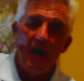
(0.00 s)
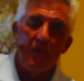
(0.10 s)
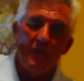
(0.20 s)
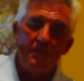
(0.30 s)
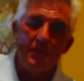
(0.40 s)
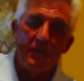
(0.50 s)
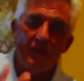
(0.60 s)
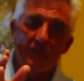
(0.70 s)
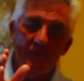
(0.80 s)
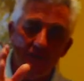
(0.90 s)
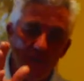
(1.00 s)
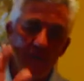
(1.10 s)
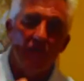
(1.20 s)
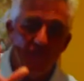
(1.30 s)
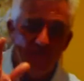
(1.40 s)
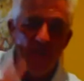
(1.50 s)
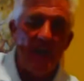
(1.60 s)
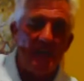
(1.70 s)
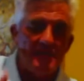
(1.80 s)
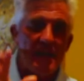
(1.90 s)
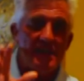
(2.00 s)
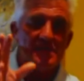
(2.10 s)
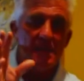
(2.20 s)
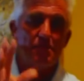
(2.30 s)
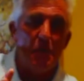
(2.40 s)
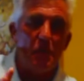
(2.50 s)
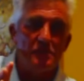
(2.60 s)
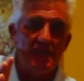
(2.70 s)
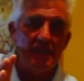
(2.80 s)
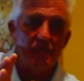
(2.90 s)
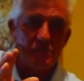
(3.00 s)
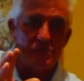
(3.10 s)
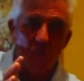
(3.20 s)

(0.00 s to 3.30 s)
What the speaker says: I want to build a little fantastic boutique